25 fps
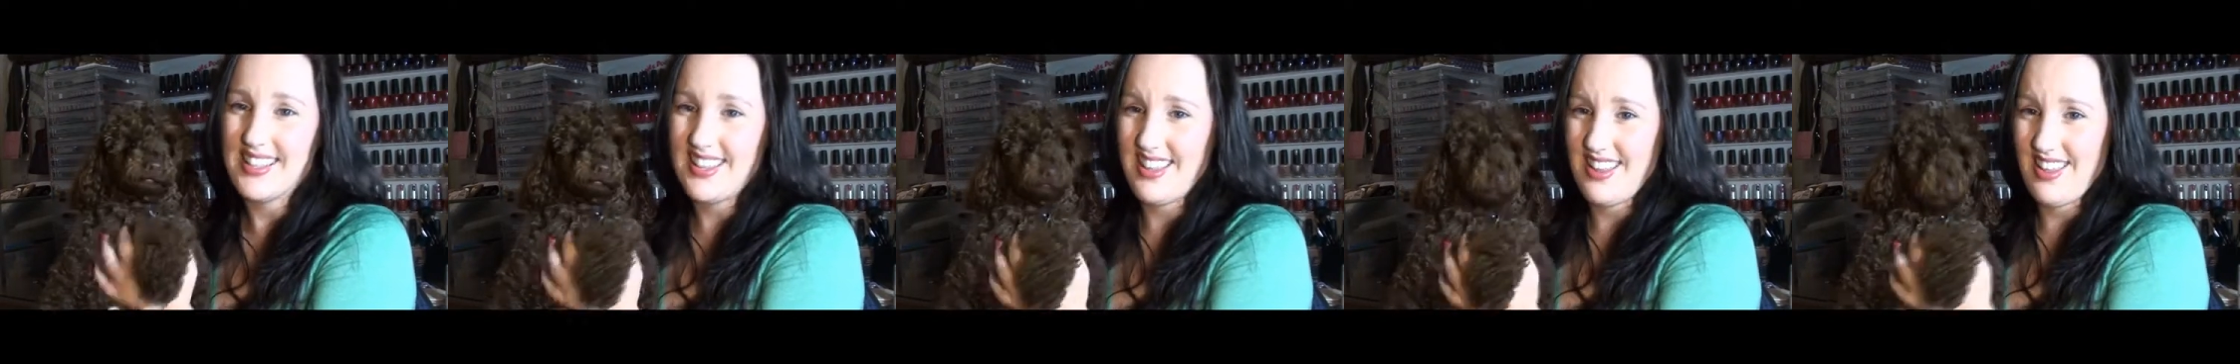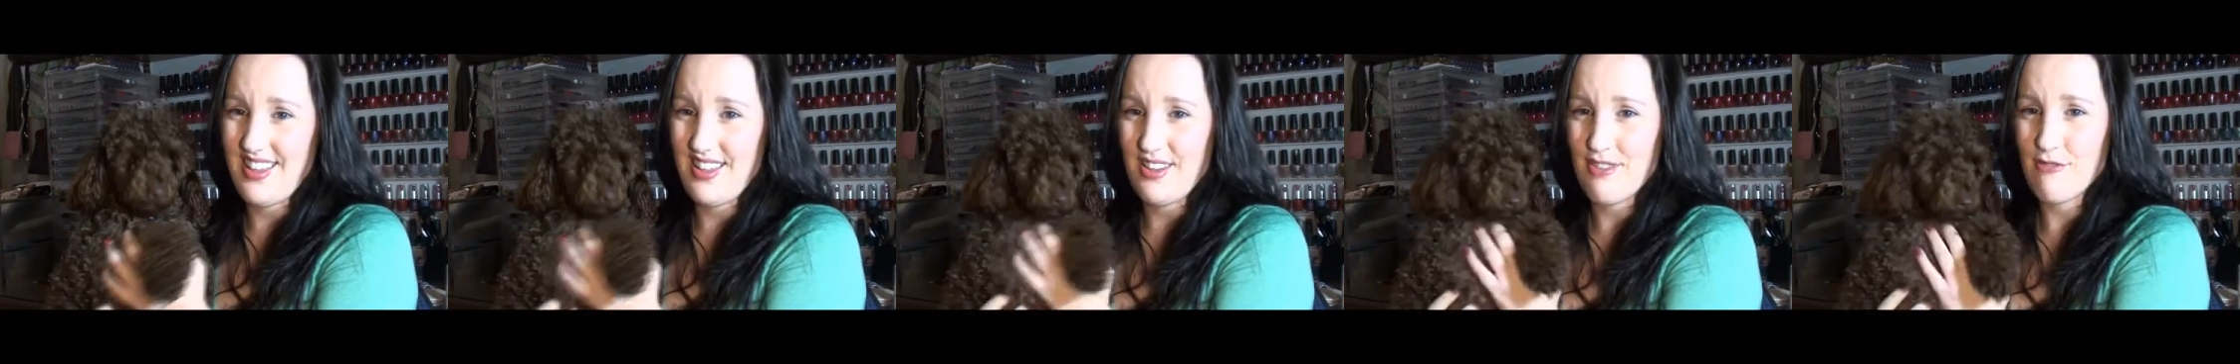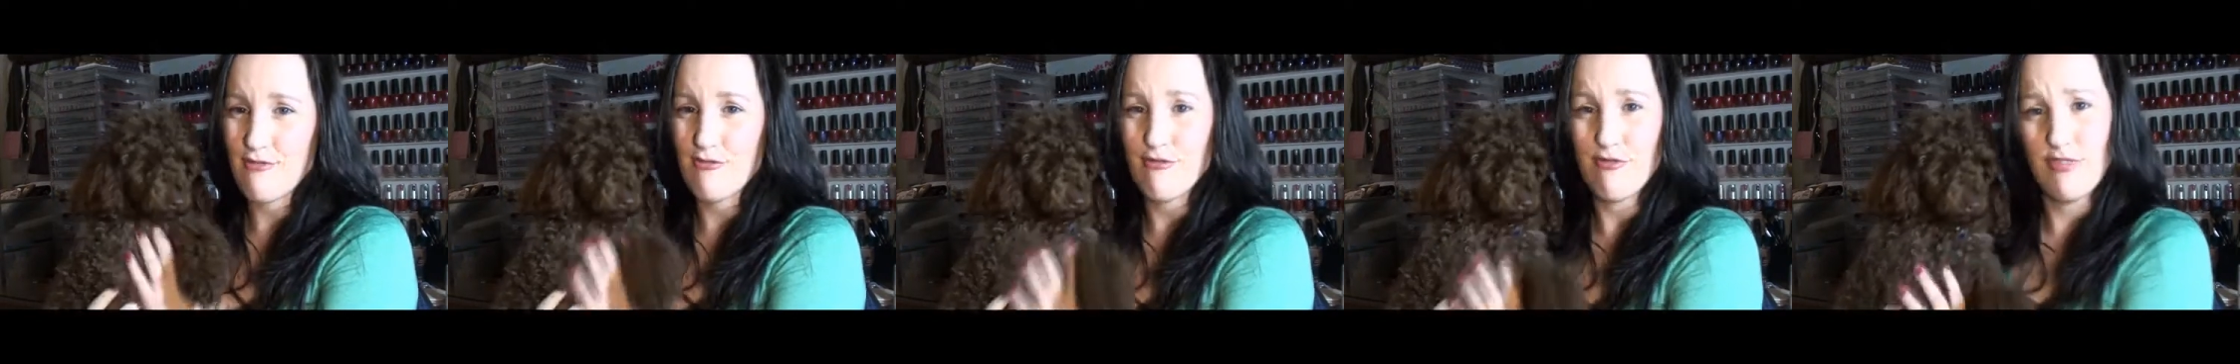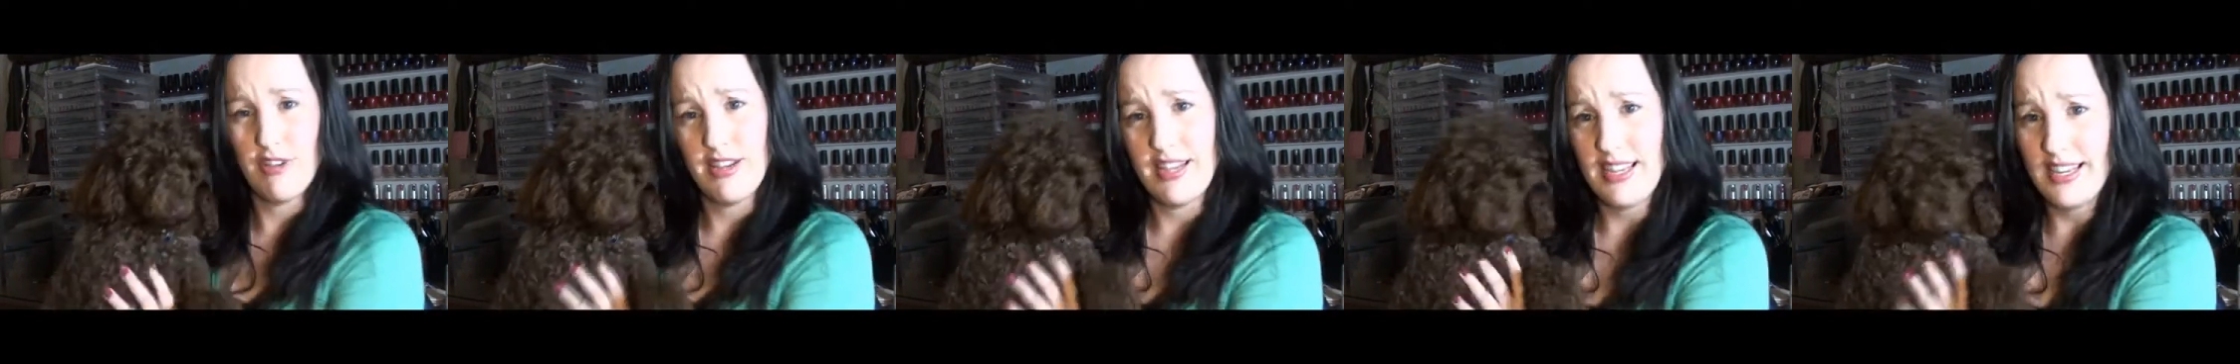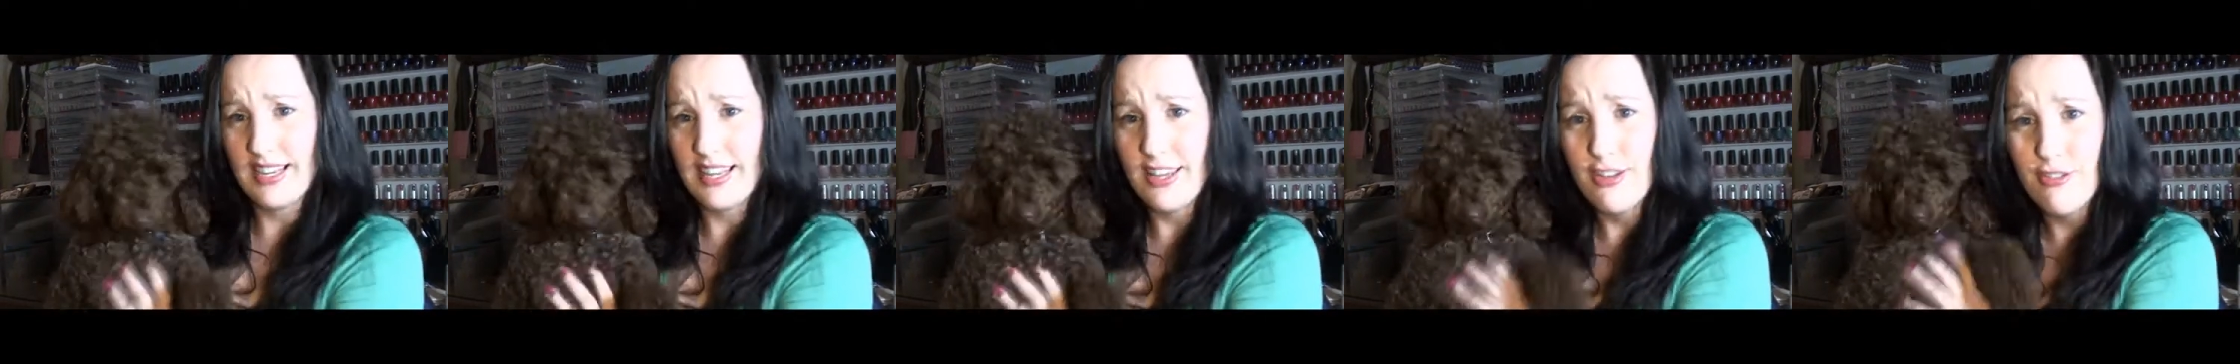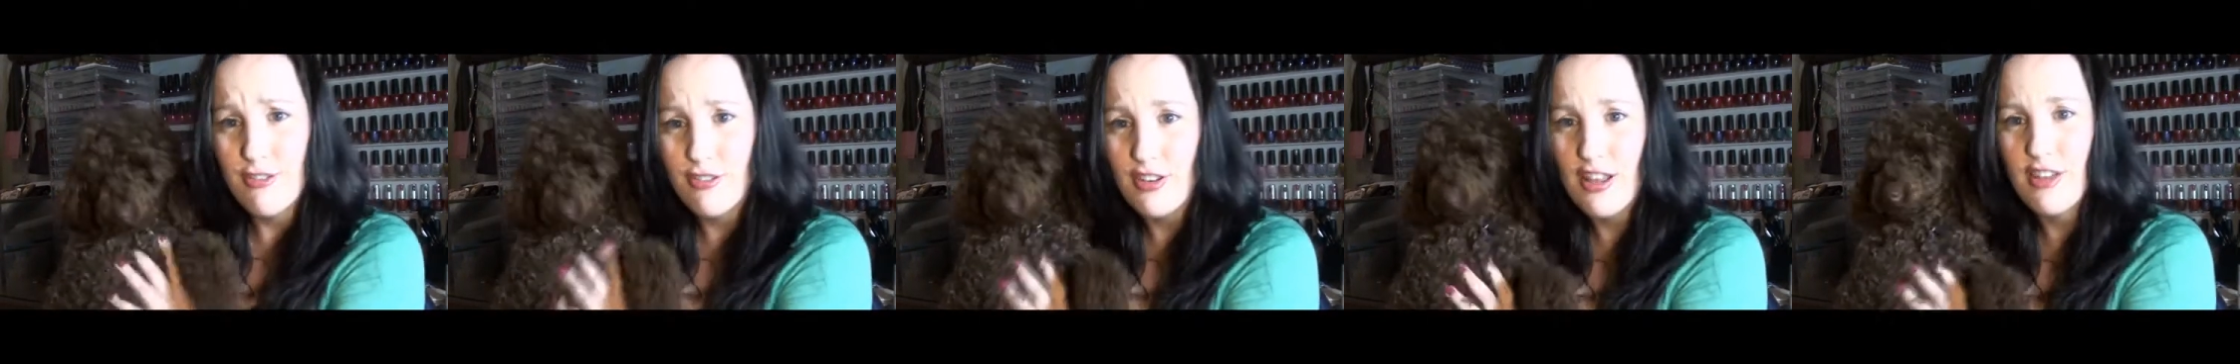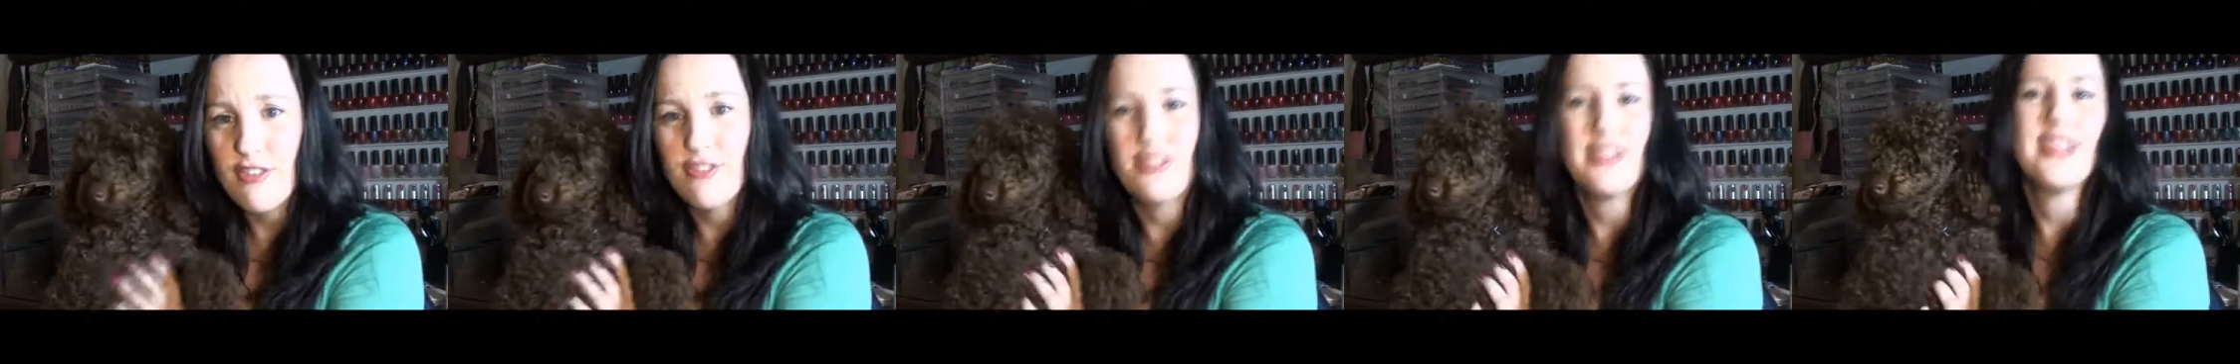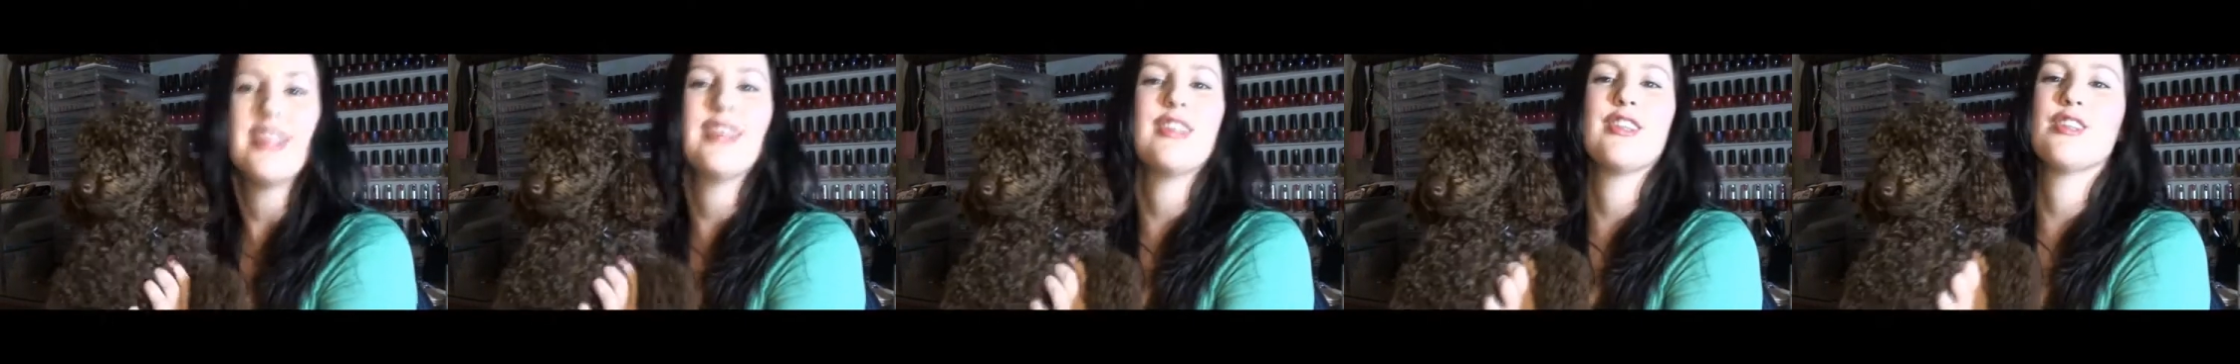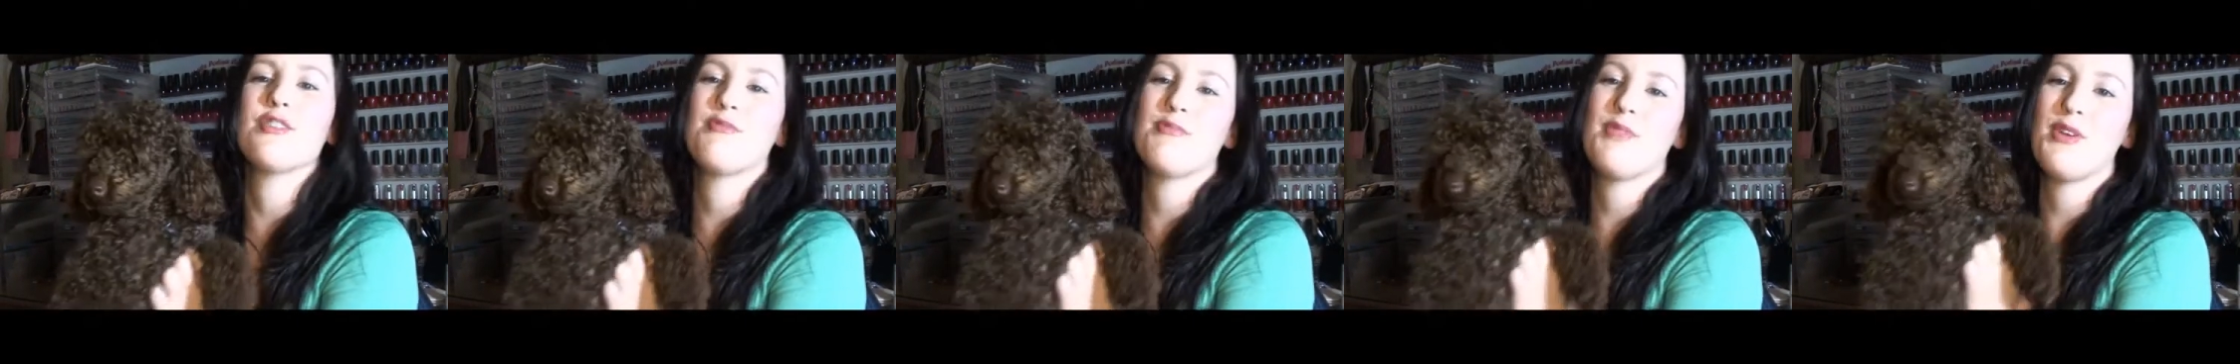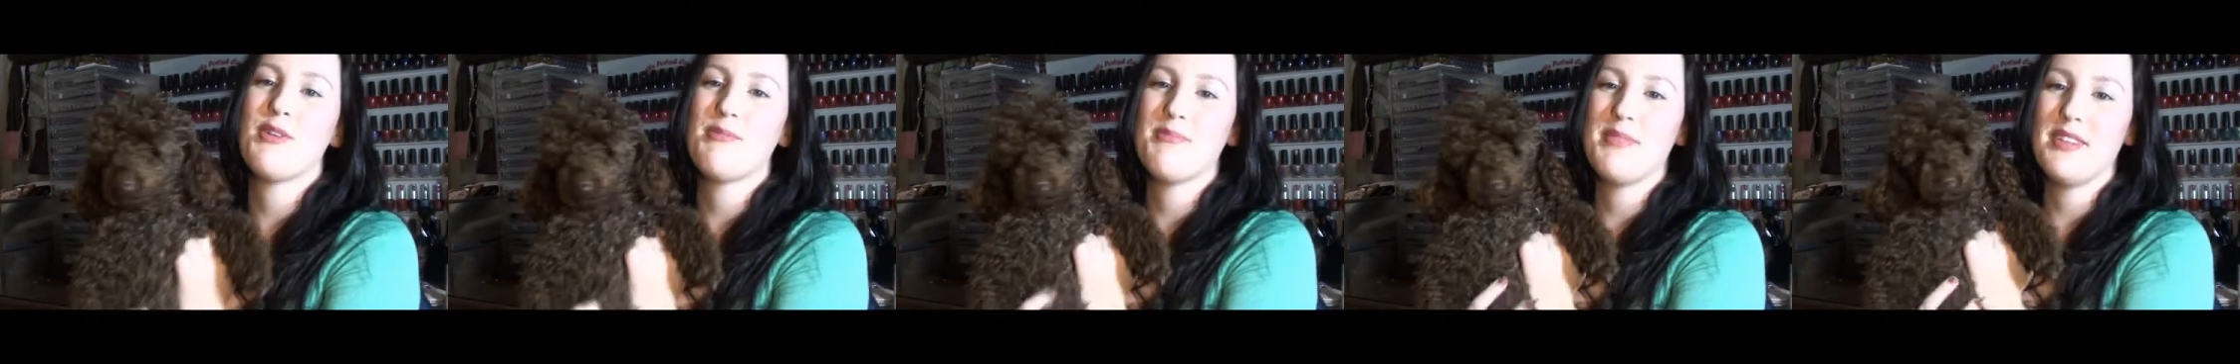They're really fluffy at the
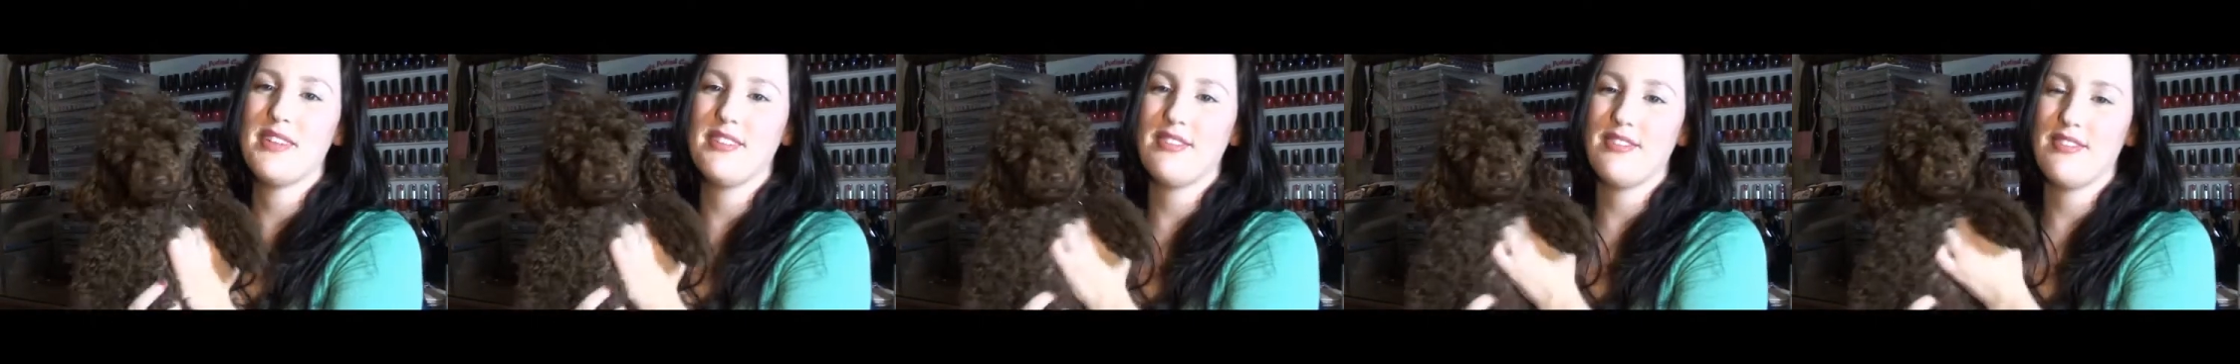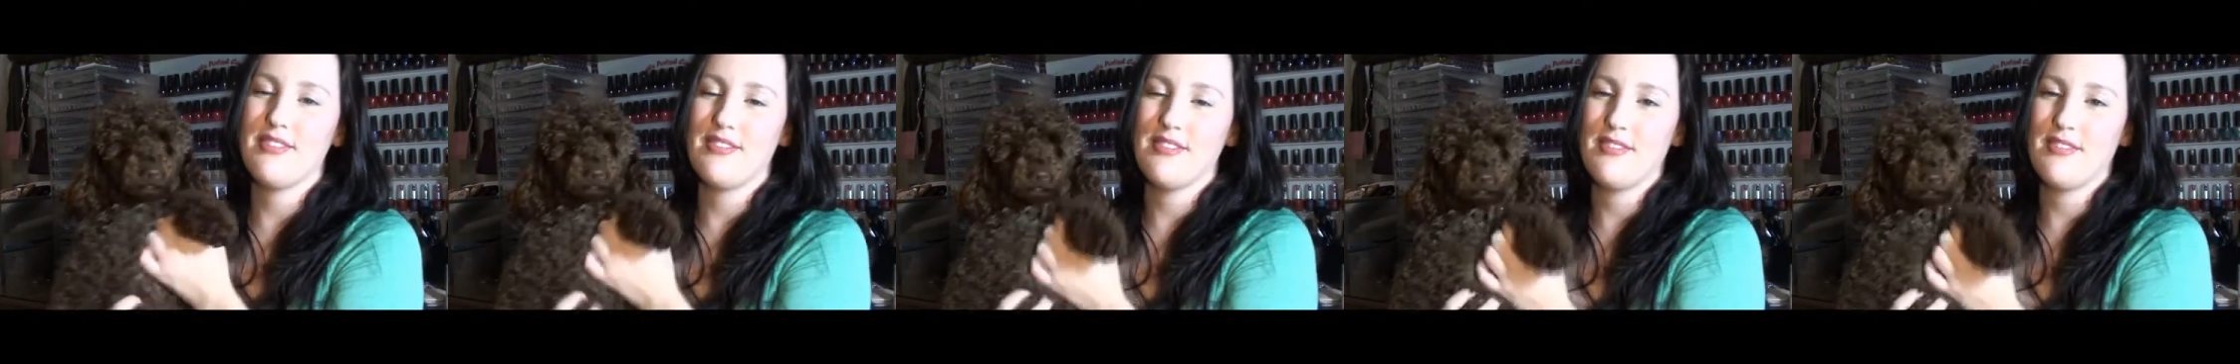moment.